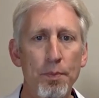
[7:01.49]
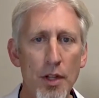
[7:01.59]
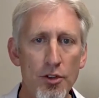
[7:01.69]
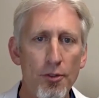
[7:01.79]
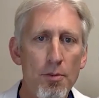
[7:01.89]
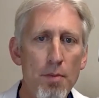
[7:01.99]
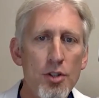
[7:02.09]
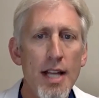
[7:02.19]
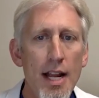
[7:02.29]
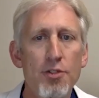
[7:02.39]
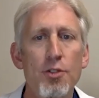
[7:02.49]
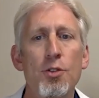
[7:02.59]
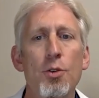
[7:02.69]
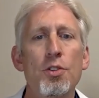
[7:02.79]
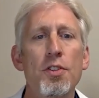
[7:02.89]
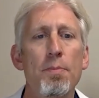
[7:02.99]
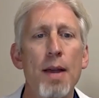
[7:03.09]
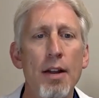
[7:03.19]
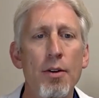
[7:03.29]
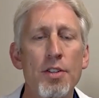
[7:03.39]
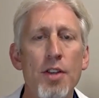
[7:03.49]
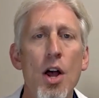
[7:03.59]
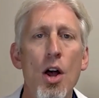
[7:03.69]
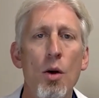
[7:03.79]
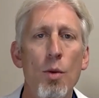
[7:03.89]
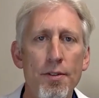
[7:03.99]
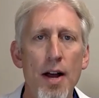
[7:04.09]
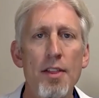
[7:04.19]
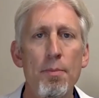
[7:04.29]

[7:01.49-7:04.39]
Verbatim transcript: So for most cancer surgeries of the pancreas, we divide the